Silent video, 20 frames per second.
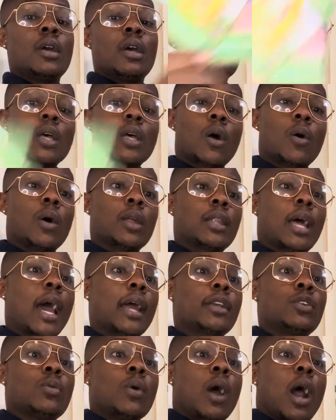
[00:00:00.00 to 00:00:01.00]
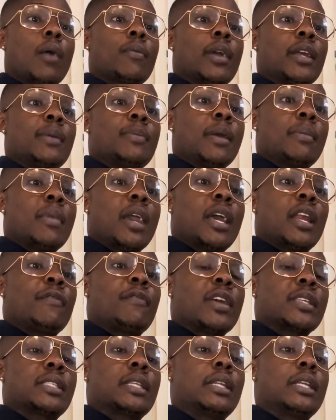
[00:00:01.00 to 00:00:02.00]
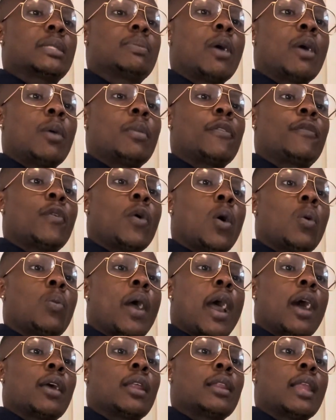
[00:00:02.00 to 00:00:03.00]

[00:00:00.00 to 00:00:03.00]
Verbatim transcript: So a lot of you already been manifesting this moment for a while.